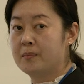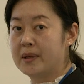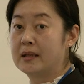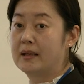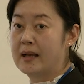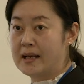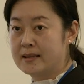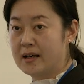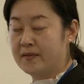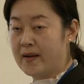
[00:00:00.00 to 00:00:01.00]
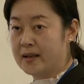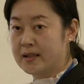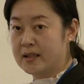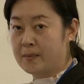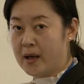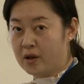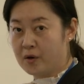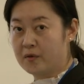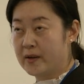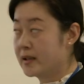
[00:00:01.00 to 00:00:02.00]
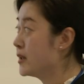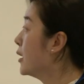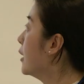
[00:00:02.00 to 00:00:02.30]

being less affected by COVID.